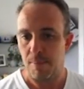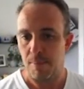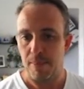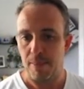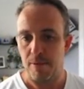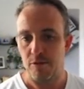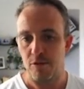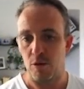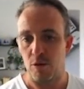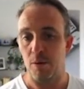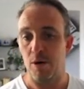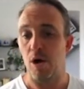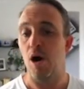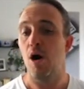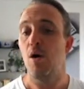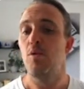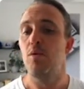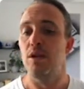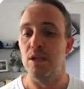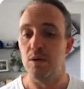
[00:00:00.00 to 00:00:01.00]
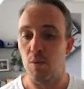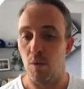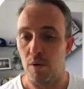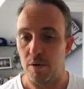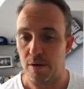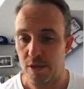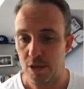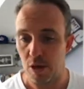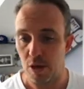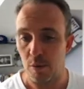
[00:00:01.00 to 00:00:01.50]
So what I really
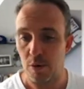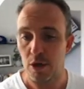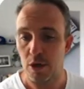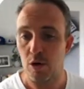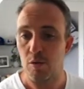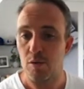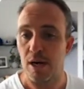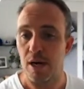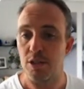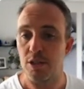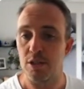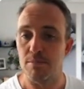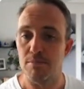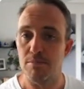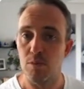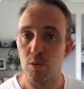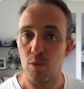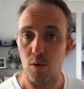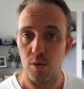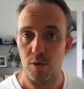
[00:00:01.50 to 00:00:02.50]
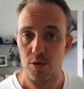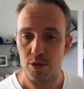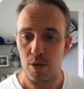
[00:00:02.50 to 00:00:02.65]
want is I want to create some more.